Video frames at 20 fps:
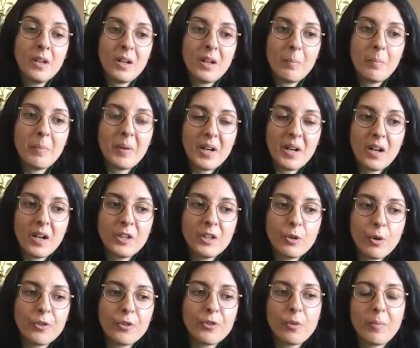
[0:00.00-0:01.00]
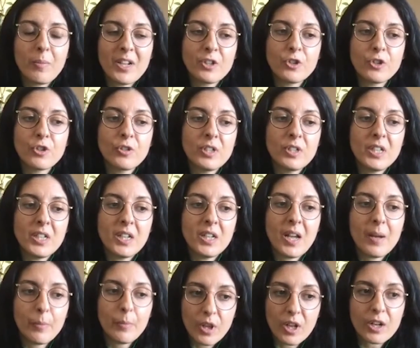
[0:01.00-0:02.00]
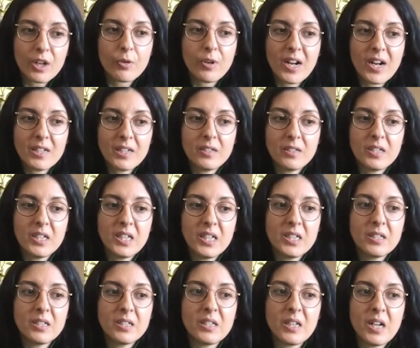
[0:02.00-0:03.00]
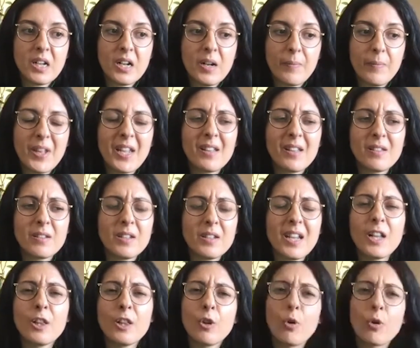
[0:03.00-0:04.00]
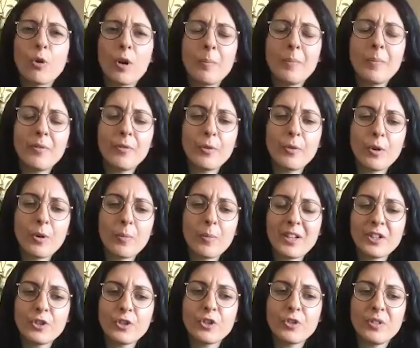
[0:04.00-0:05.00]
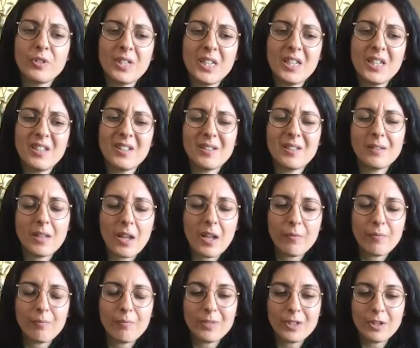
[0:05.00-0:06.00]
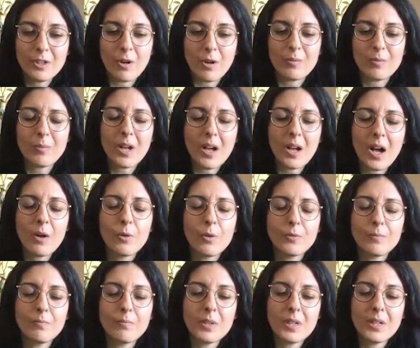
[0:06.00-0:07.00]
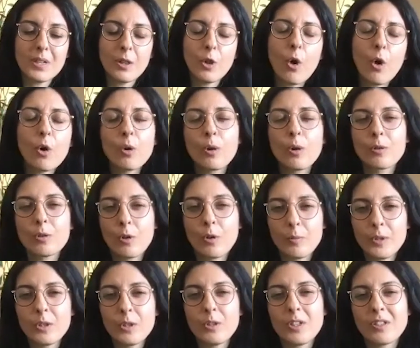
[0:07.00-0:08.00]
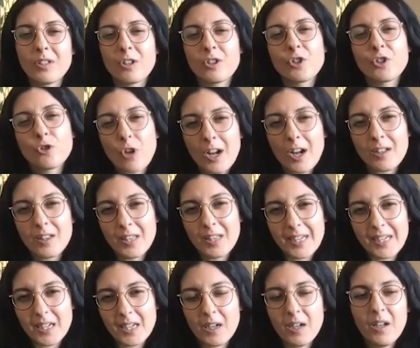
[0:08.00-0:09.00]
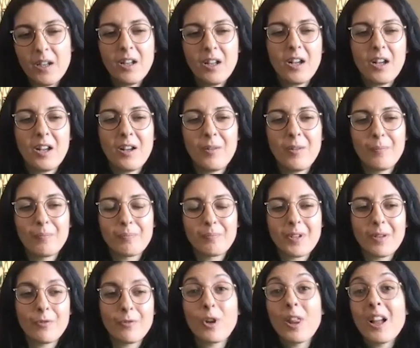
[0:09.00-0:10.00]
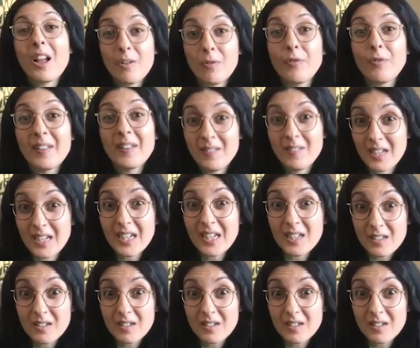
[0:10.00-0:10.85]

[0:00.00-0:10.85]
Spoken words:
But you also mentioned the Ebola crisis, and Laura before mentioned that how local communities are struggling for lack of funding,